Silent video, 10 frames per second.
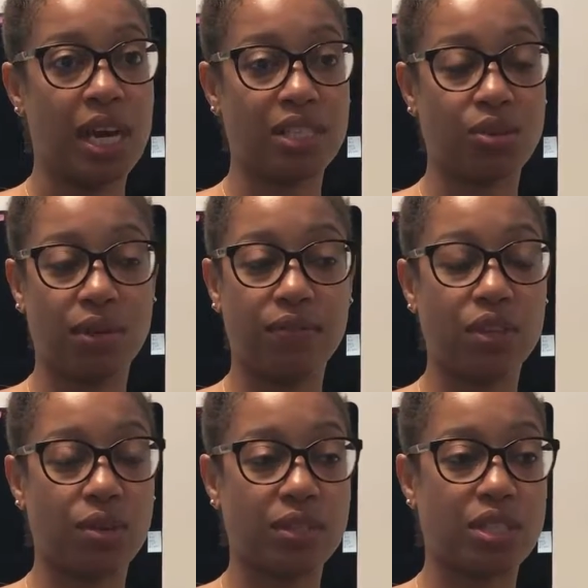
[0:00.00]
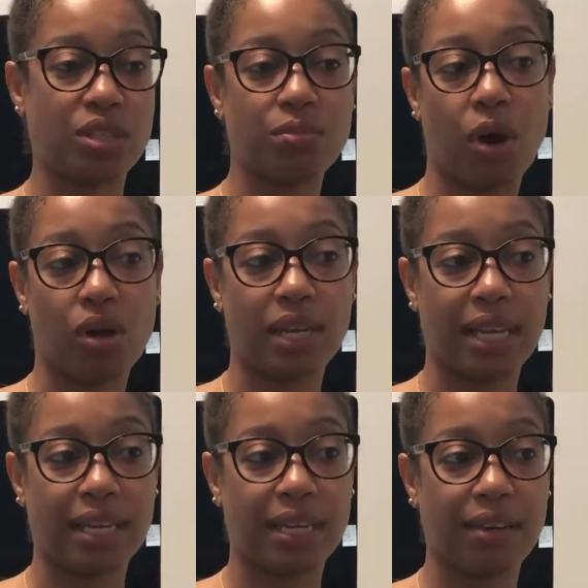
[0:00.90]
And so even though it's a small
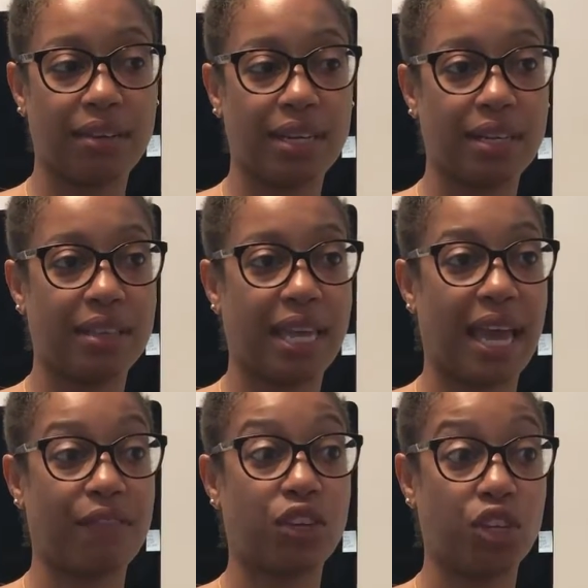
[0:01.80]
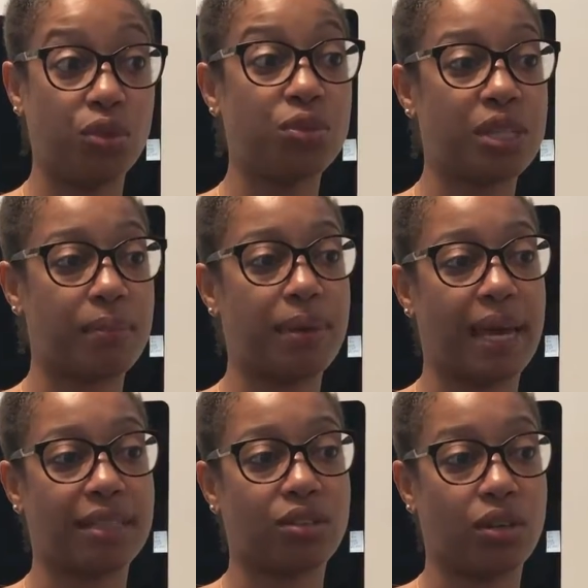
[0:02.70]
land area, they have a huge
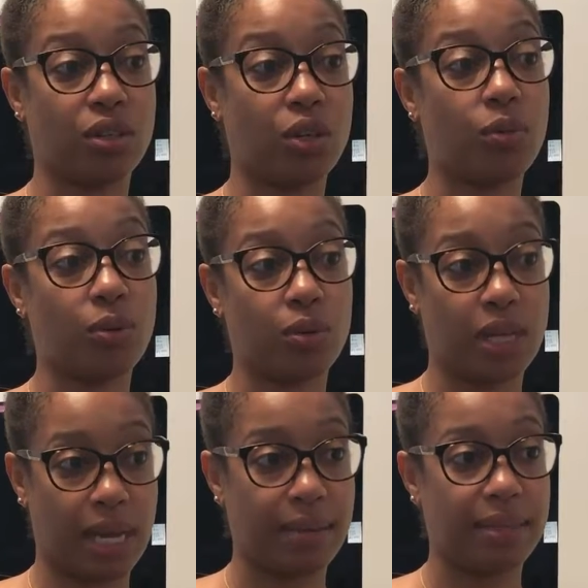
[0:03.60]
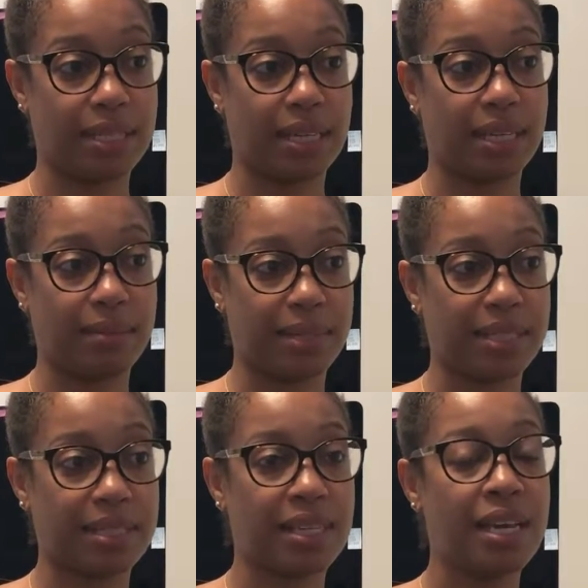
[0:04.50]
impact on global climate
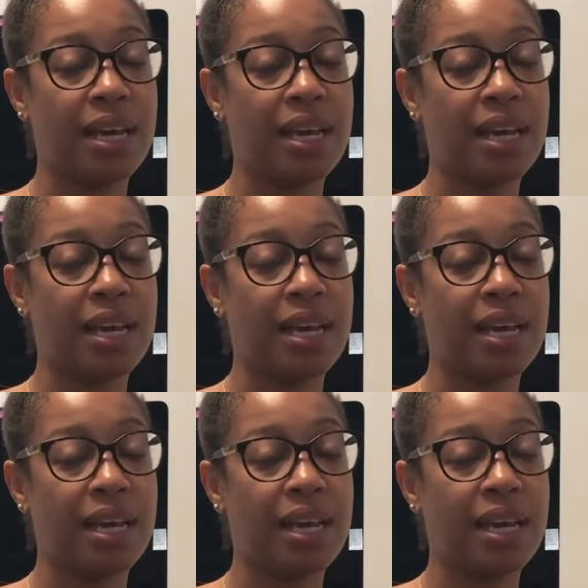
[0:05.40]
dynamics.